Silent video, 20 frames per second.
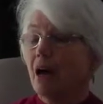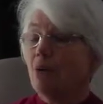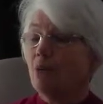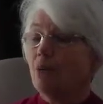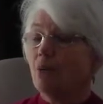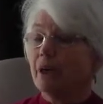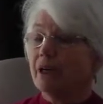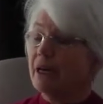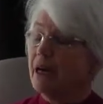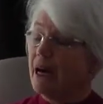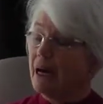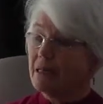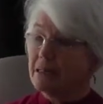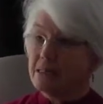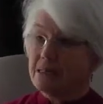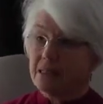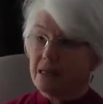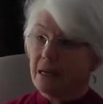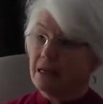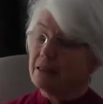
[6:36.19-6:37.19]
we are
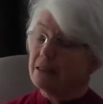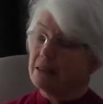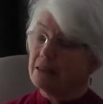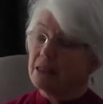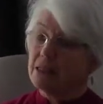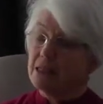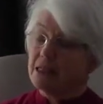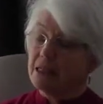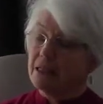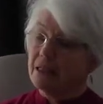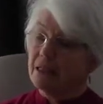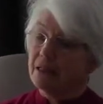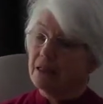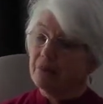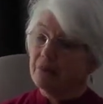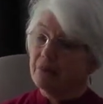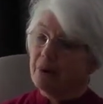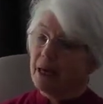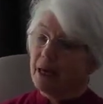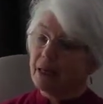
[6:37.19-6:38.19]
starting to see an
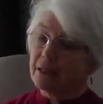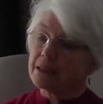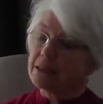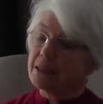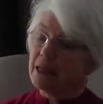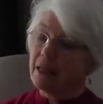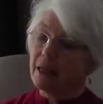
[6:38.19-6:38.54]
impact.